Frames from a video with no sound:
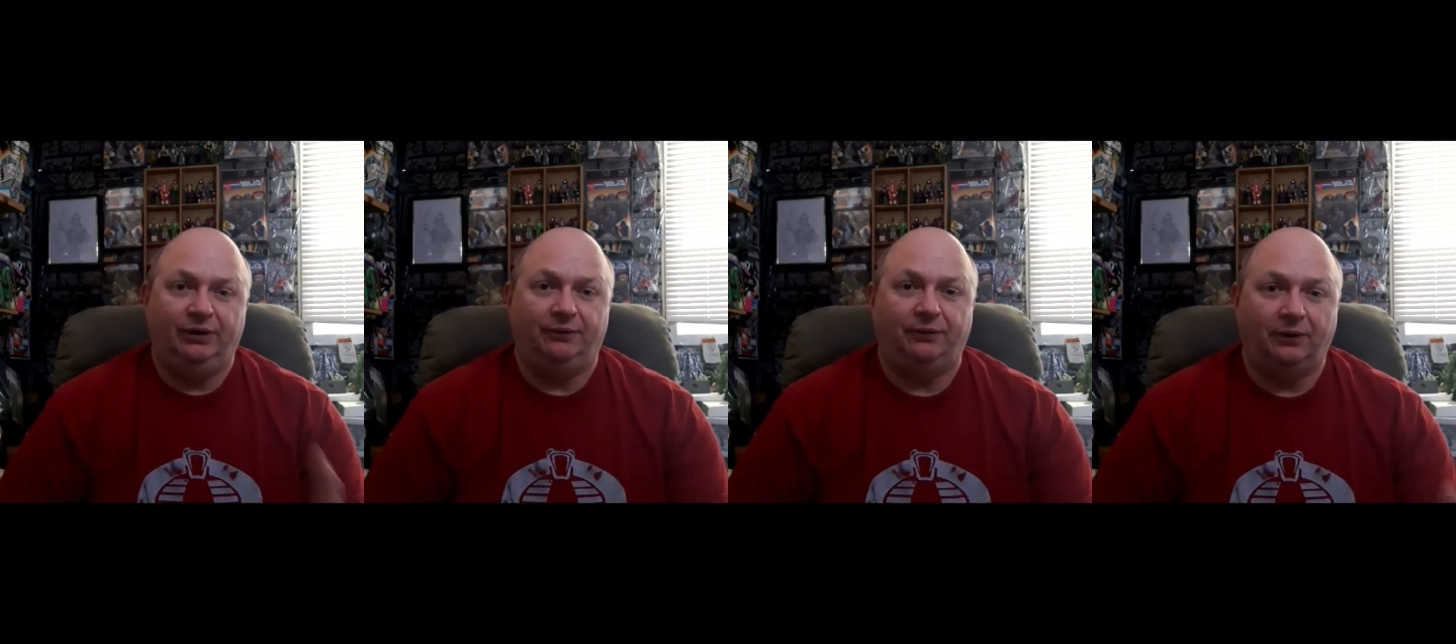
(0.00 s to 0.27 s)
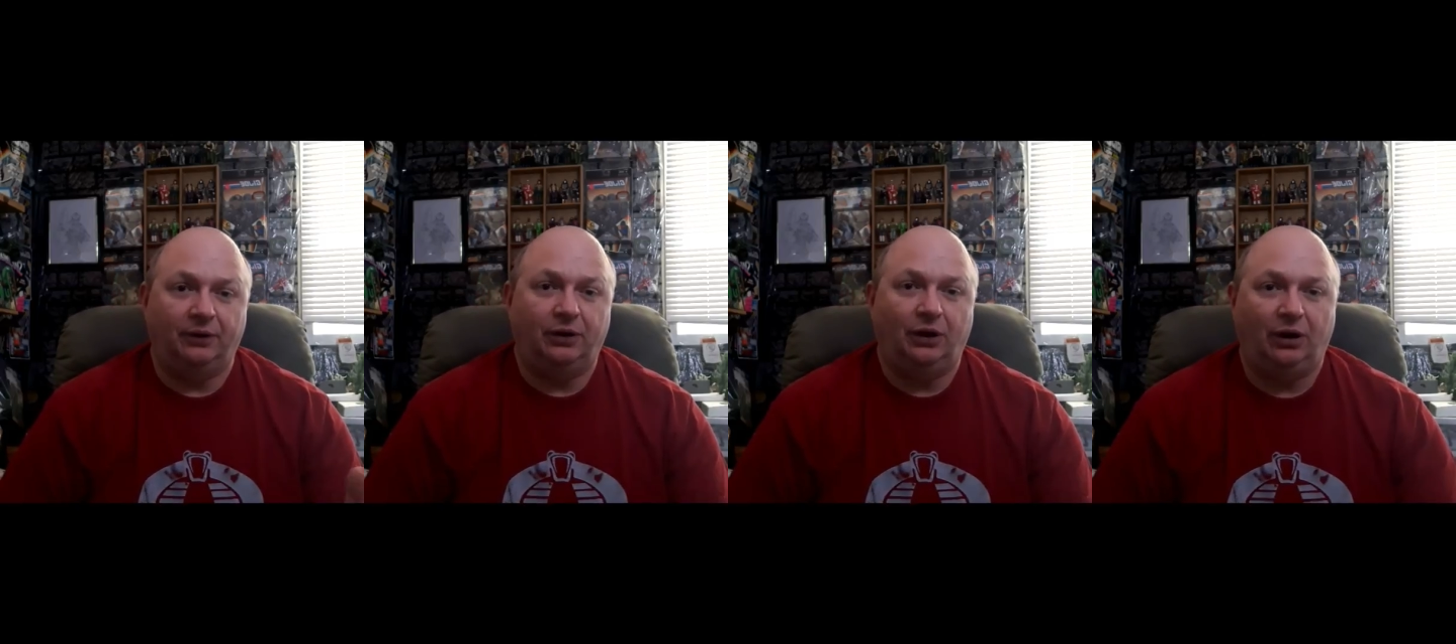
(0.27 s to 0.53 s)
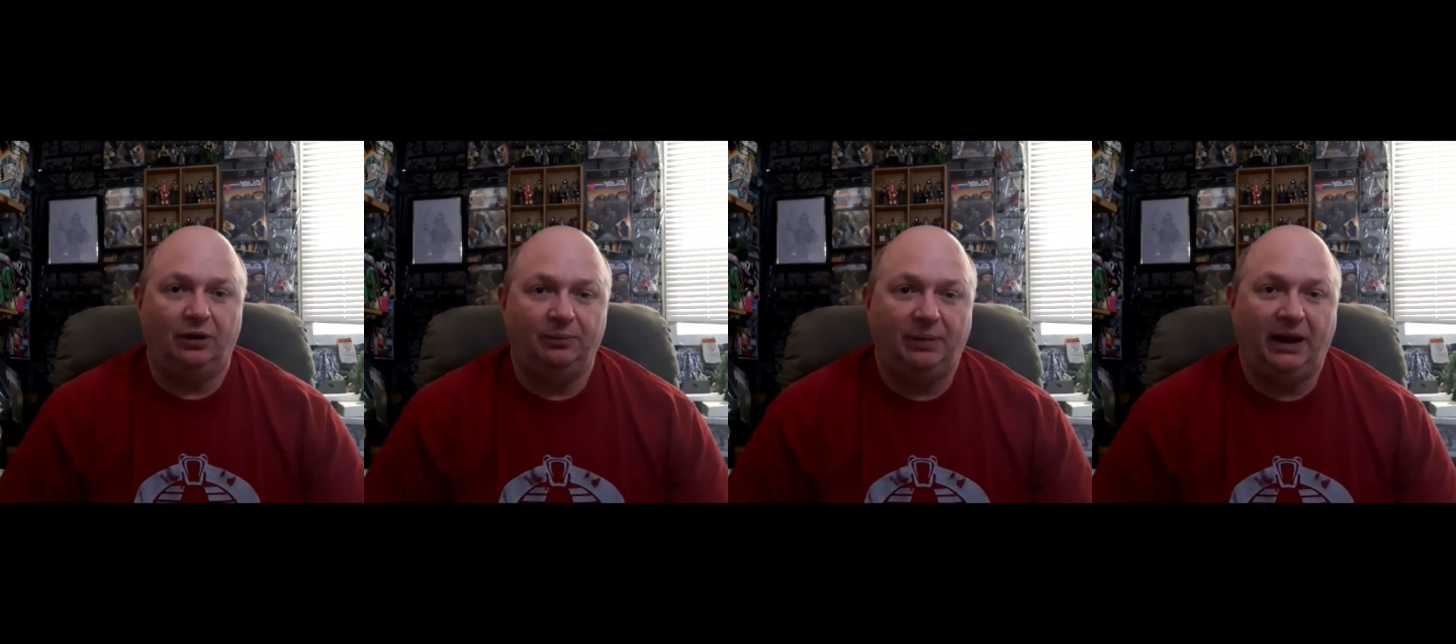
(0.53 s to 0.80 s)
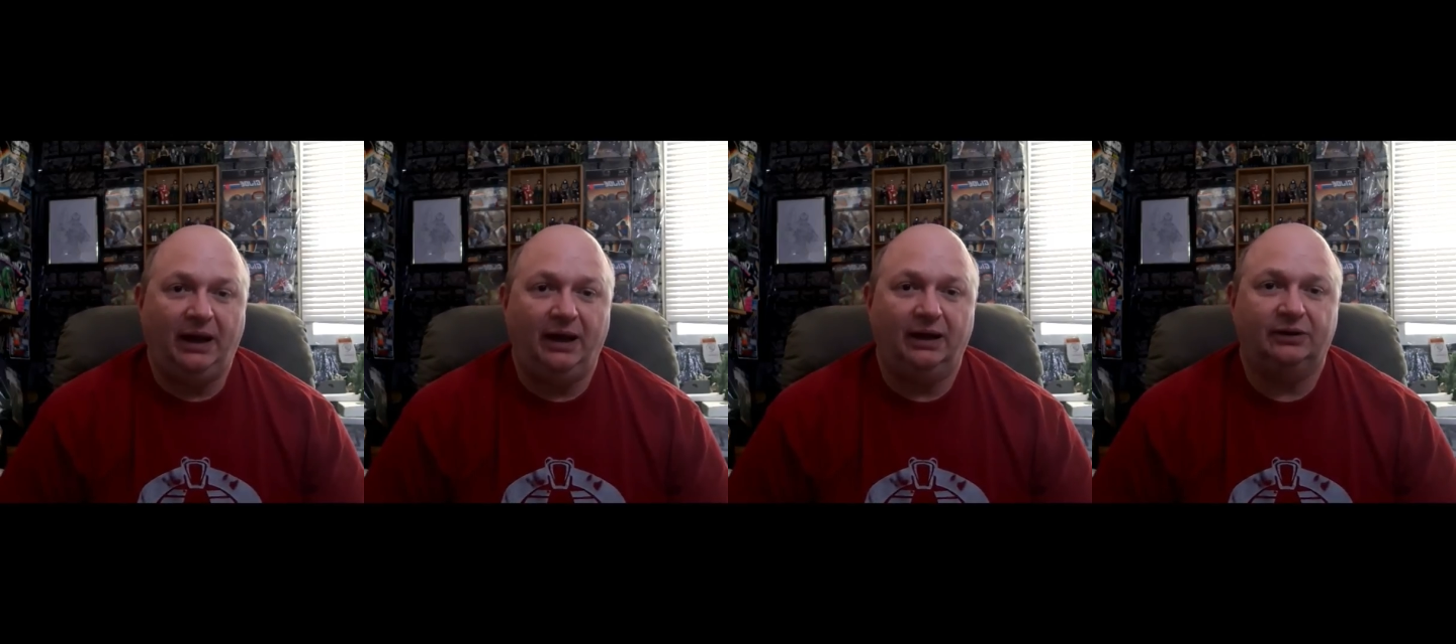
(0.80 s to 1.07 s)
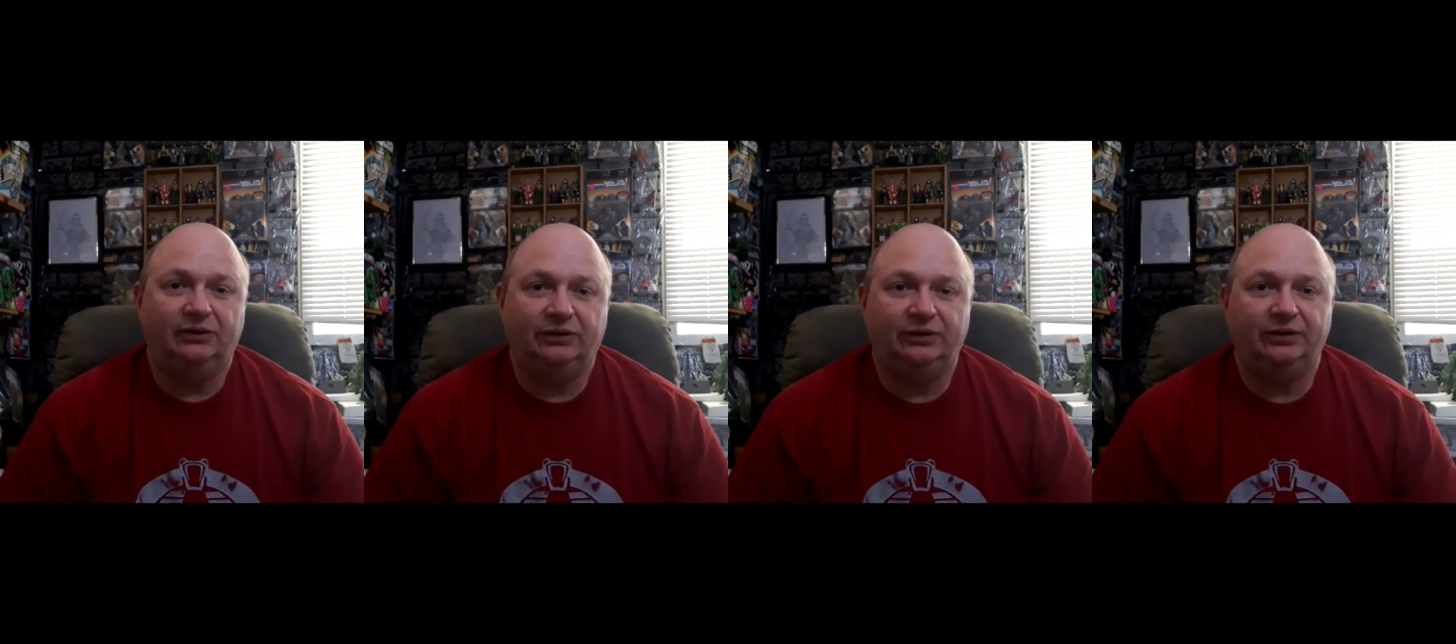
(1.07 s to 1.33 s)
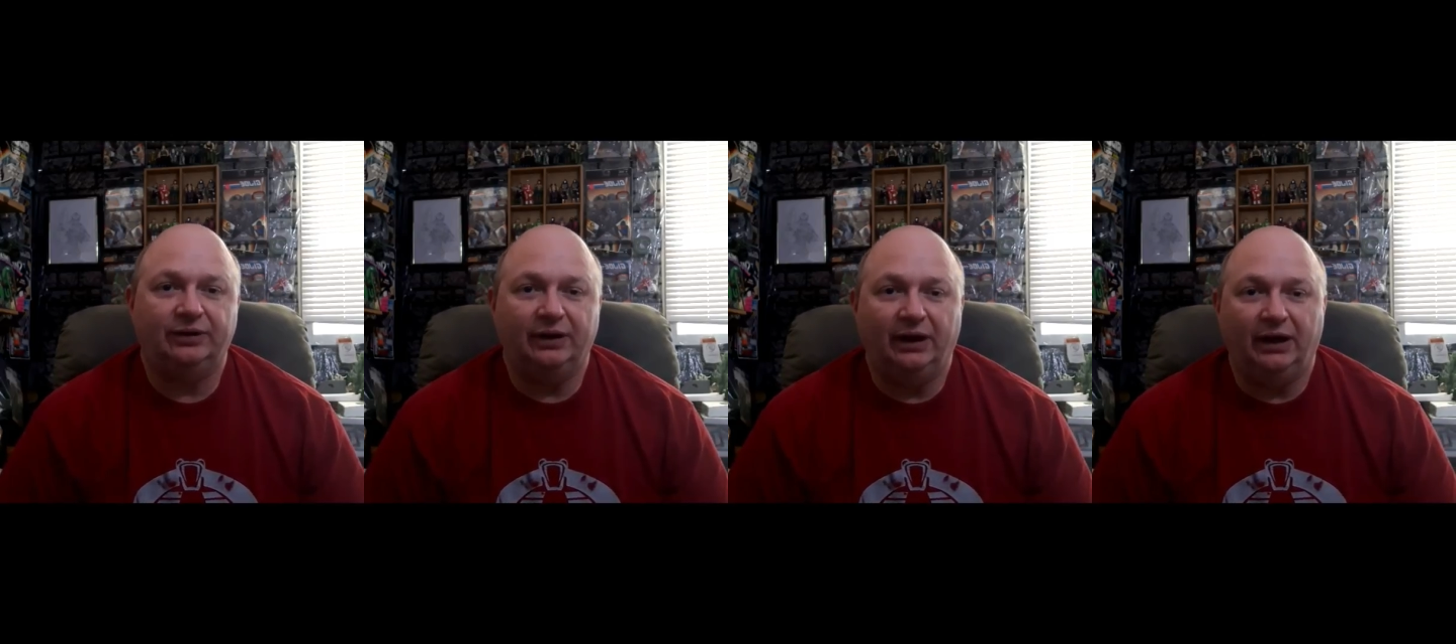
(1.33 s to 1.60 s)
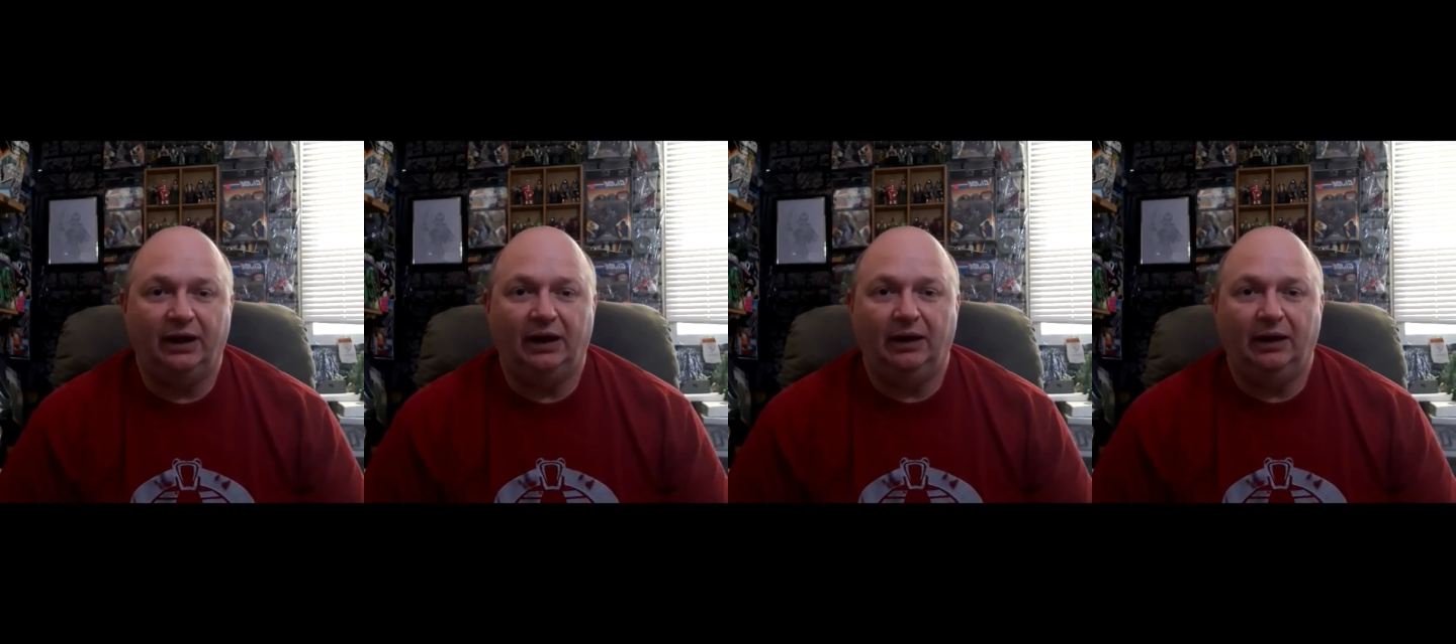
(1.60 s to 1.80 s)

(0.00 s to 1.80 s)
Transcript: different card backs,